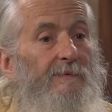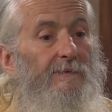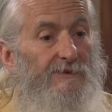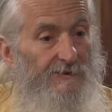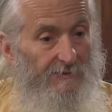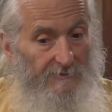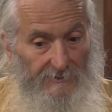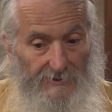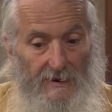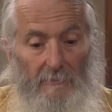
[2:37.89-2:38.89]

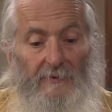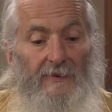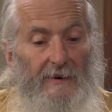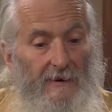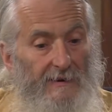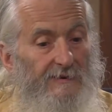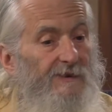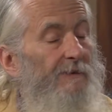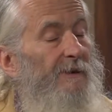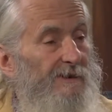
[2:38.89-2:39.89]
some of the nuns
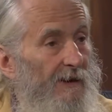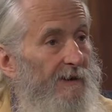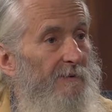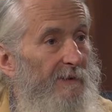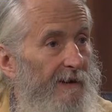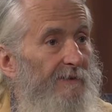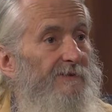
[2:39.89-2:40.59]
in retirement have